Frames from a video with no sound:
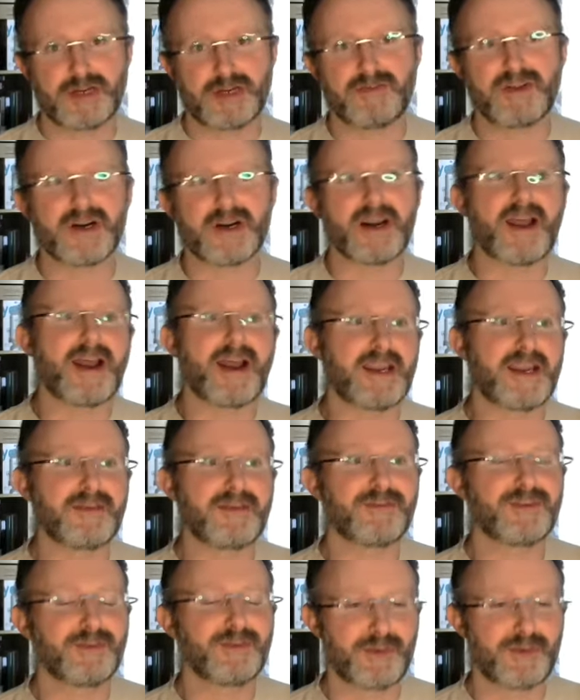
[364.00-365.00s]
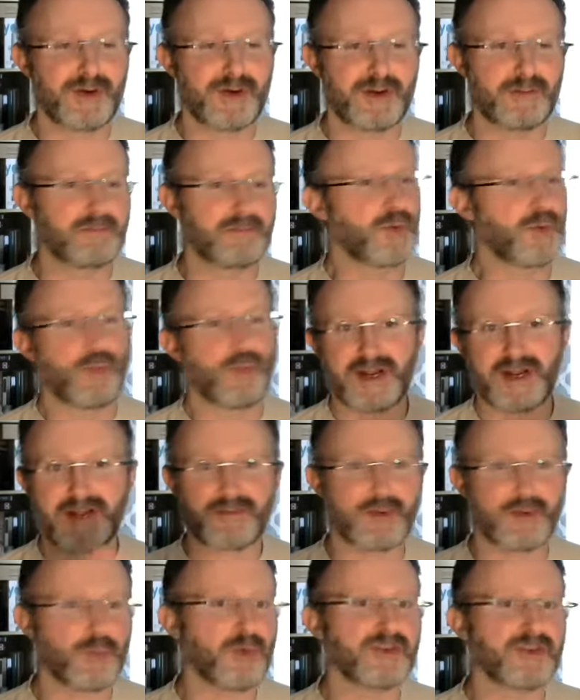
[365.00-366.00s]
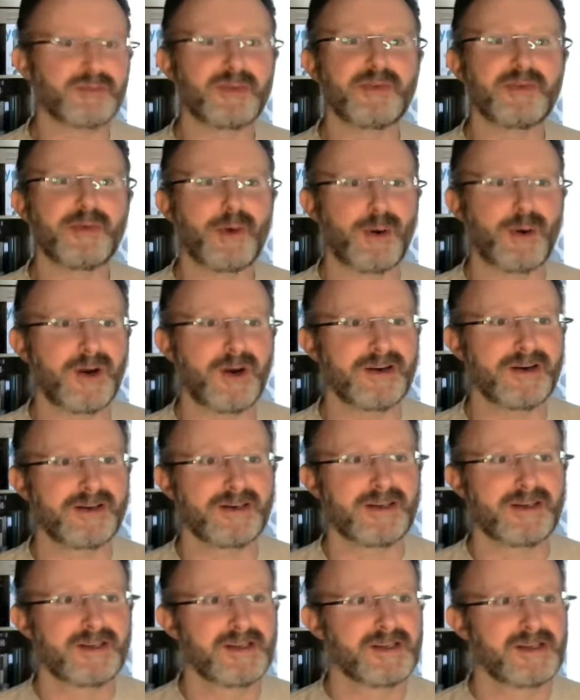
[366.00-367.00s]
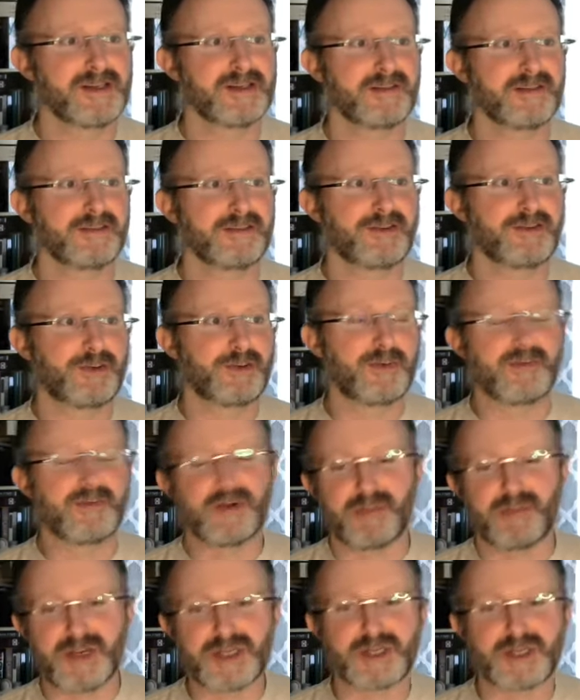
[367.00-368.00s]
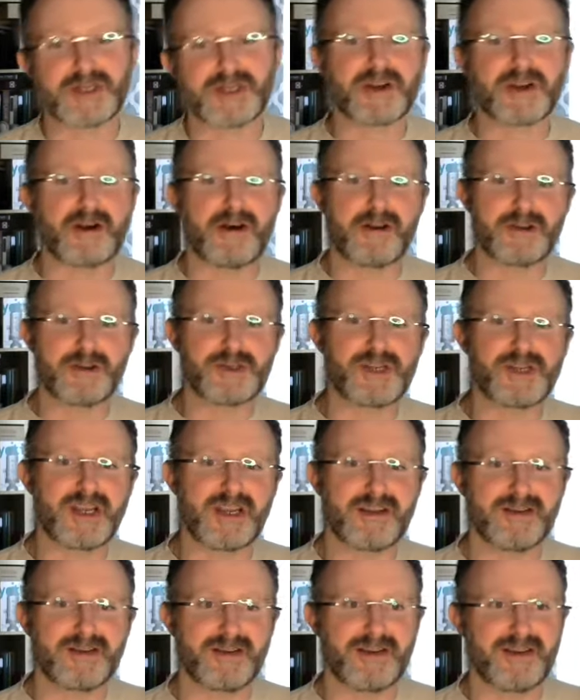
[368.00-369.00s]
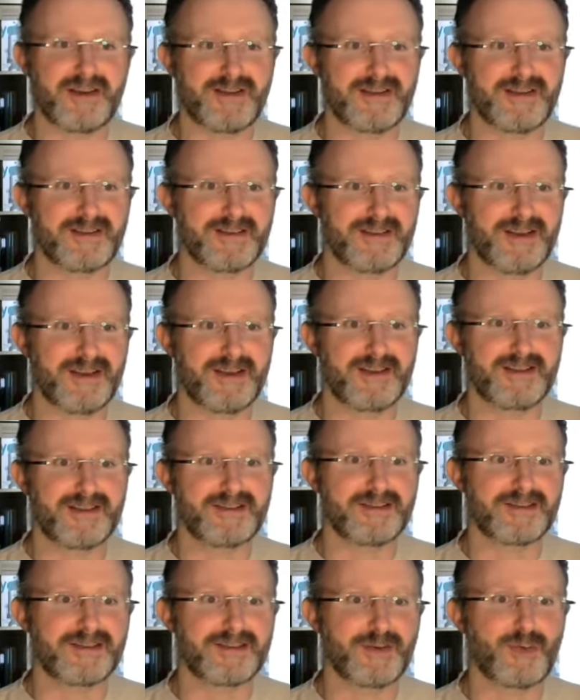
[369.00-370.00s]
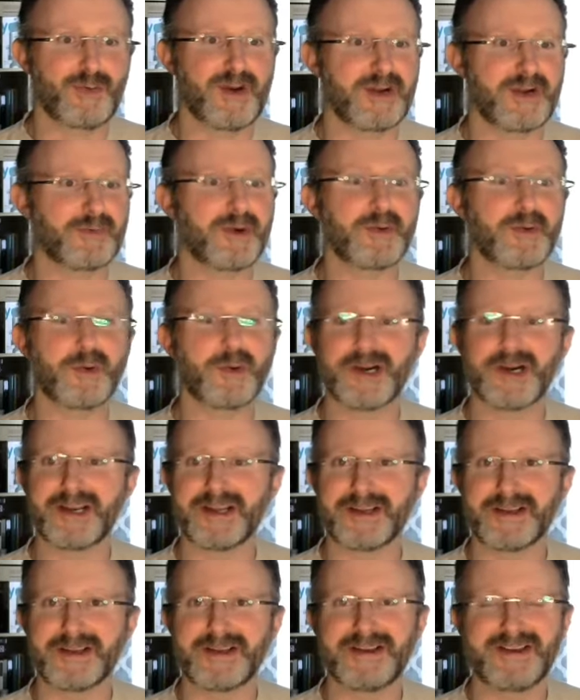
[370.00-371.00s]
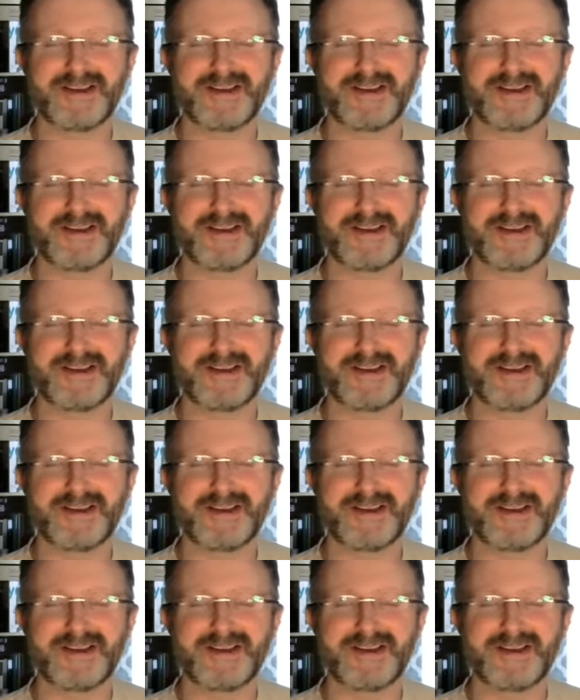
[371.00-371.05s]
of their lives from whatever it was before to information technology is, is quite rewarding.